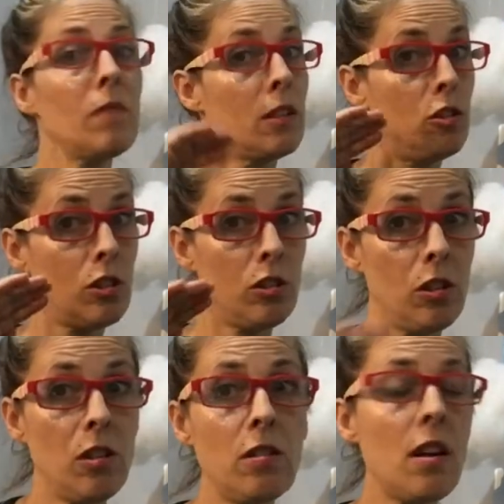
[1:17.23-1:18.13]
just so
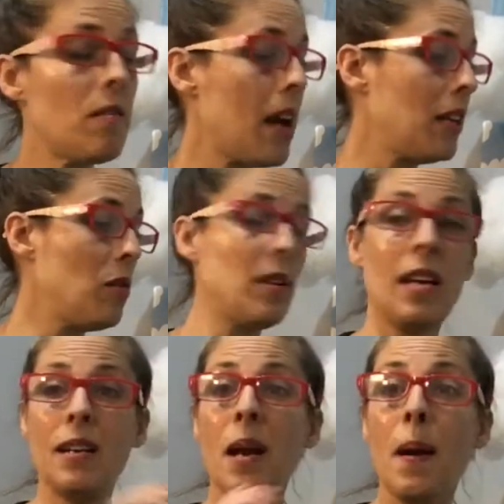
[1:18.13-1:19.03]
you know that going
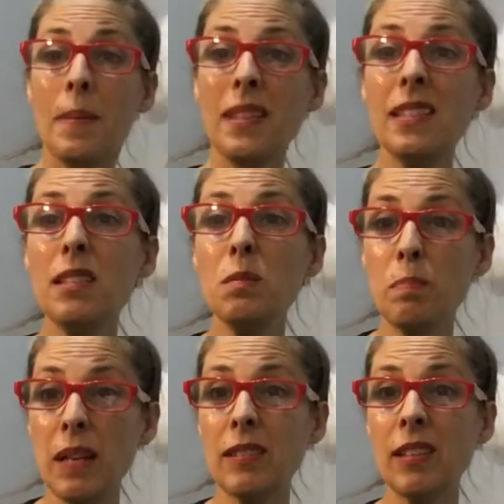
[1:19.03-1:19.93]
in. But this is
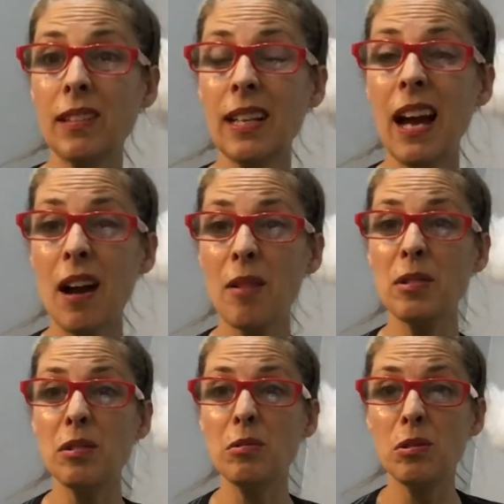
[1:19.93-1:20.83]
basically how
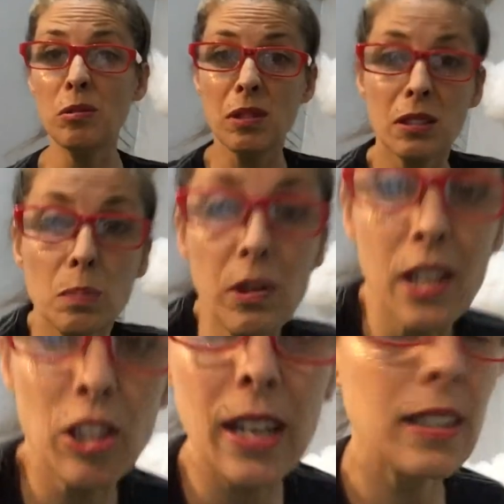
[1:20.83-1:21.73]
you do this
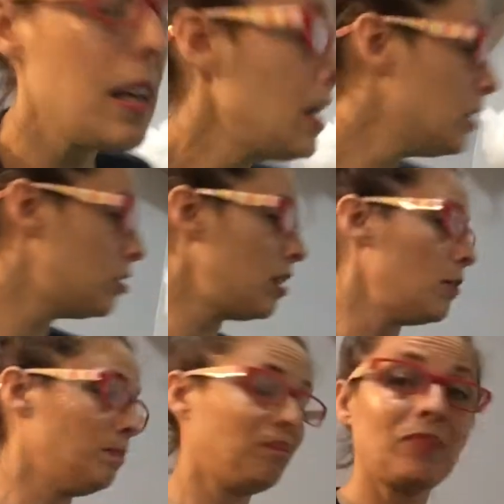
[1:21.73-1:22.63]
project. So
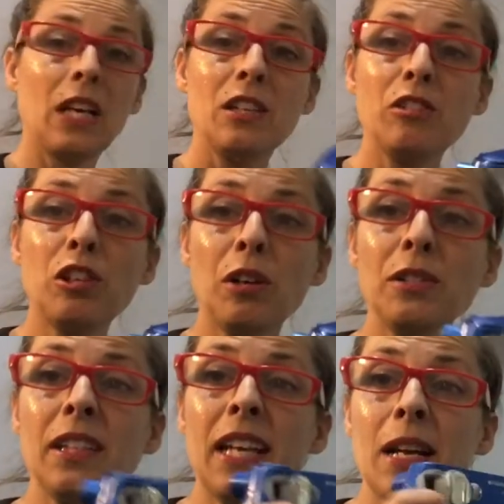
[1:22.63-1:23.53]
you turn
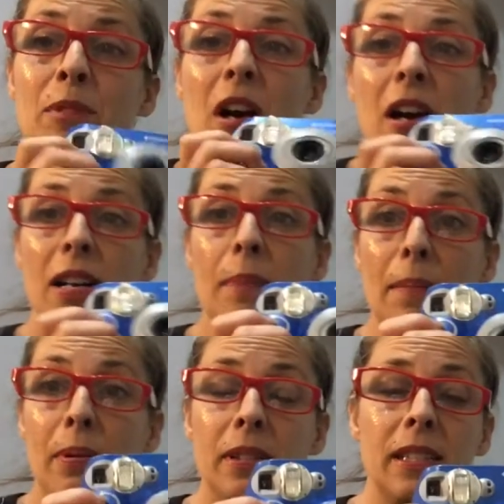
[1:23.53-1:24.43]
the camera on by
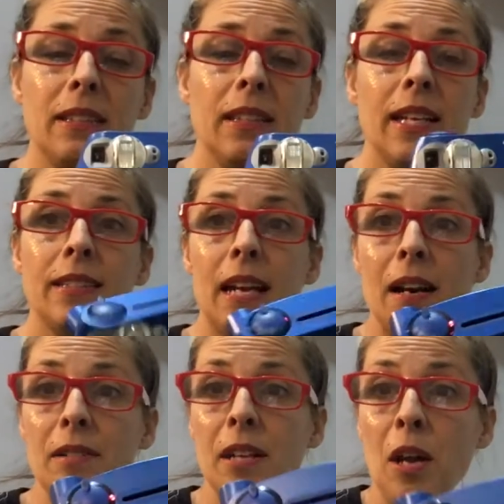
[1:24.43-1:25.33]
pulling the lens
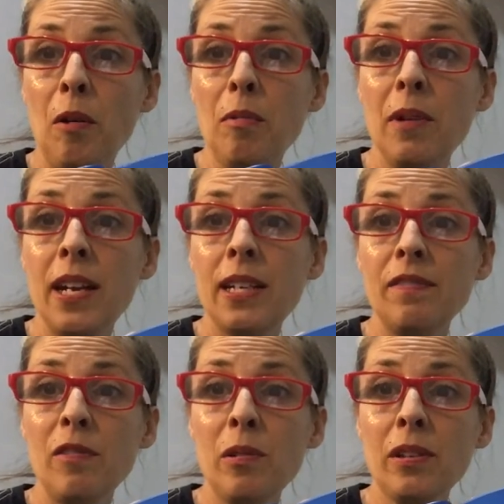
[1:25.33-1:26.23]
out. Wait
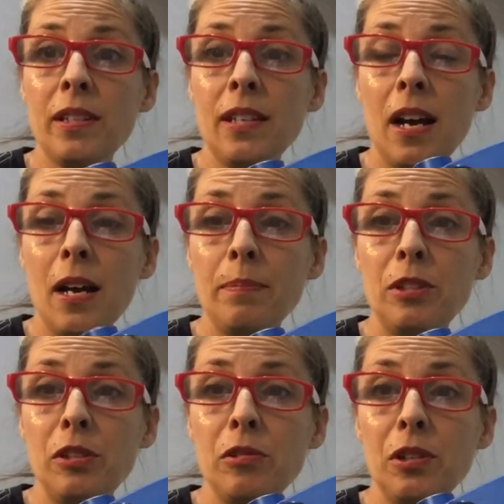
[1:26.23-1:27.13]
for the top
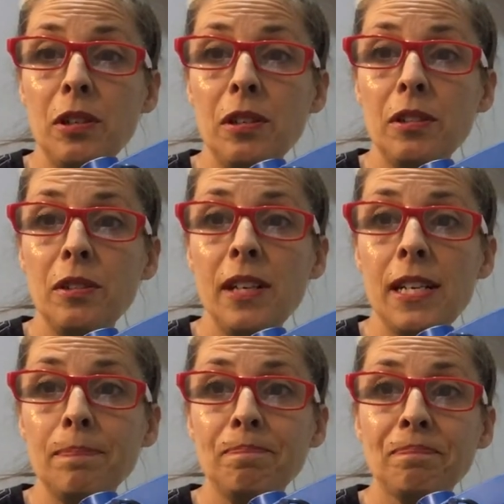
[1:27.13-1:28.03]
to turn
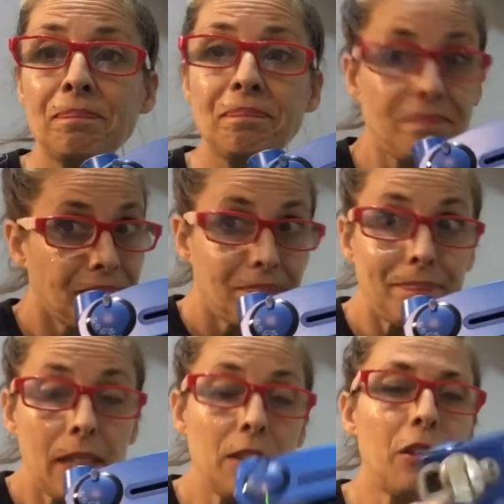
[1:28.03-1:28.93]
green.
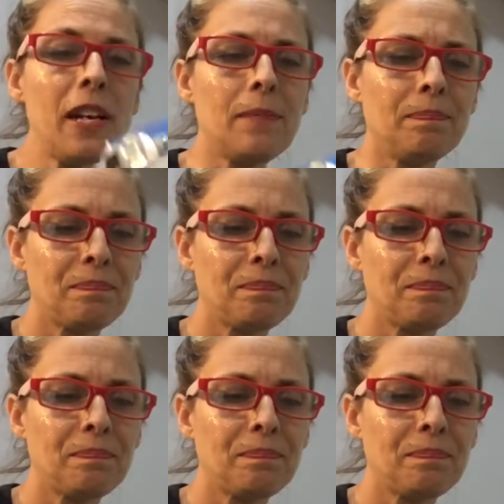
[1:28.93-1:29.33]
It's green.